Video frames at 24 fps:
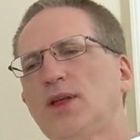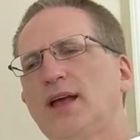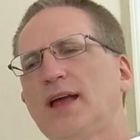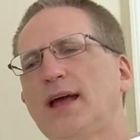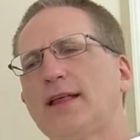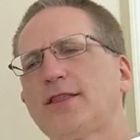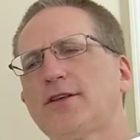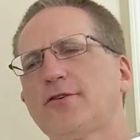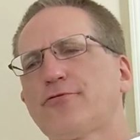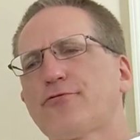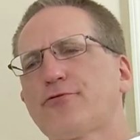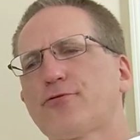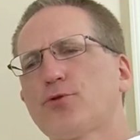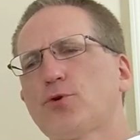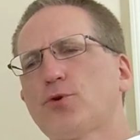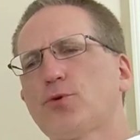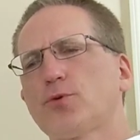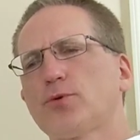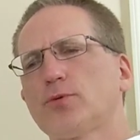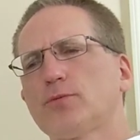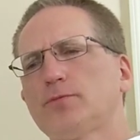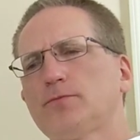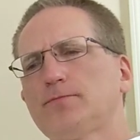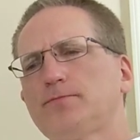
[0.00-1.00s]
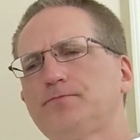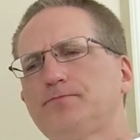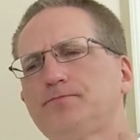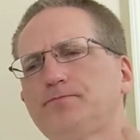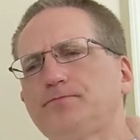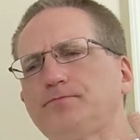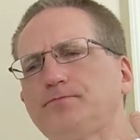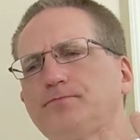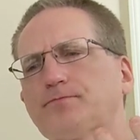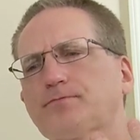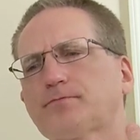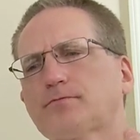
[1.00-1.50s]
yeah, the fruit
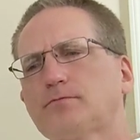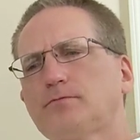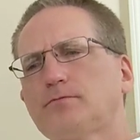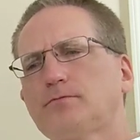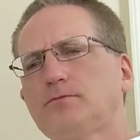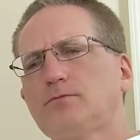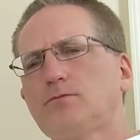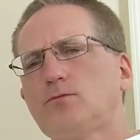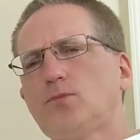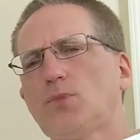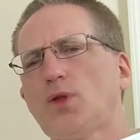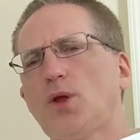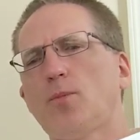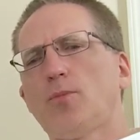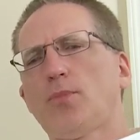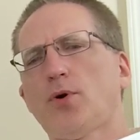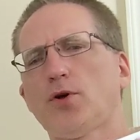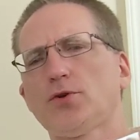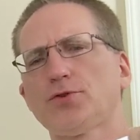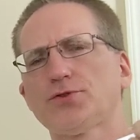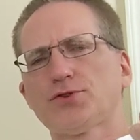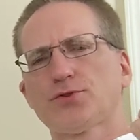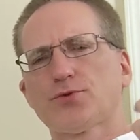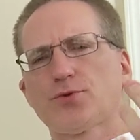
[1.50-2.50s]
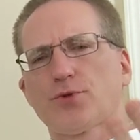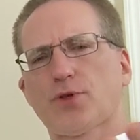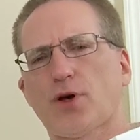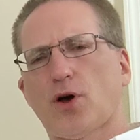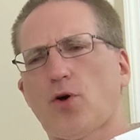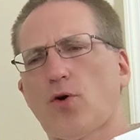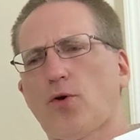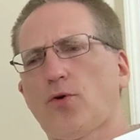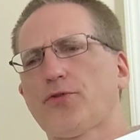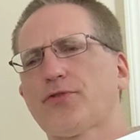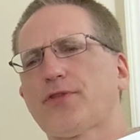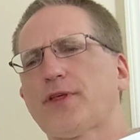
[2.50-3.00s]
pulls through the
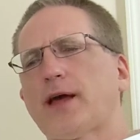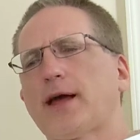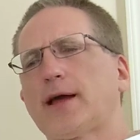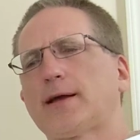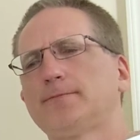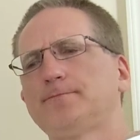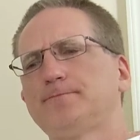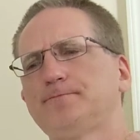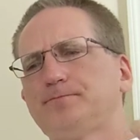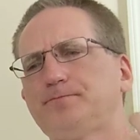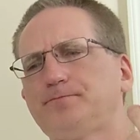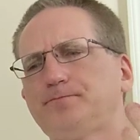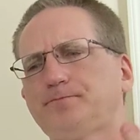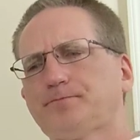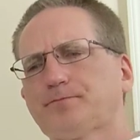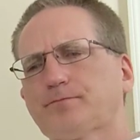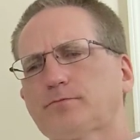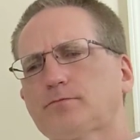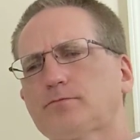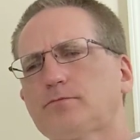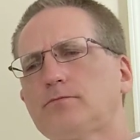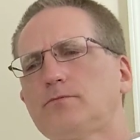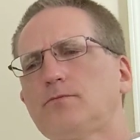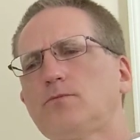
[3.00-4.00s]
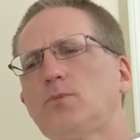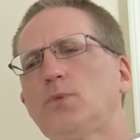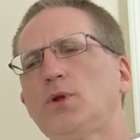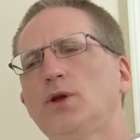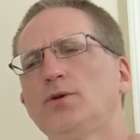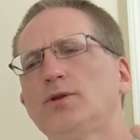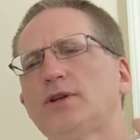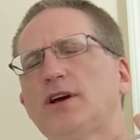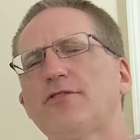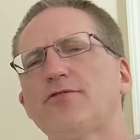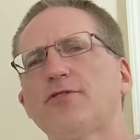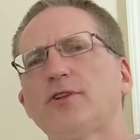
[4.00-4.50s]
whole thing.
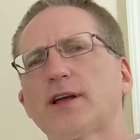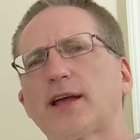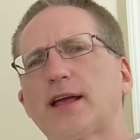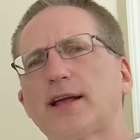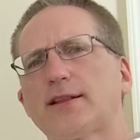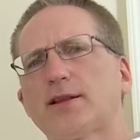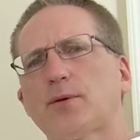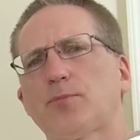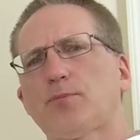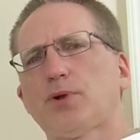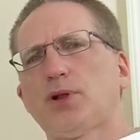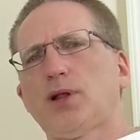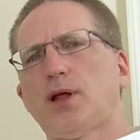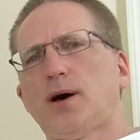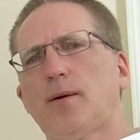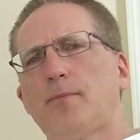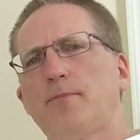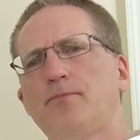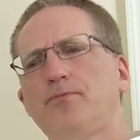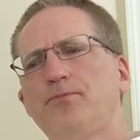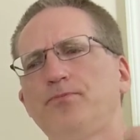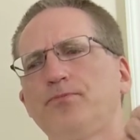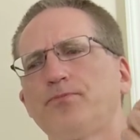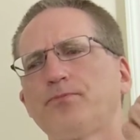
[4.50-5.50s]
definitely get the plum.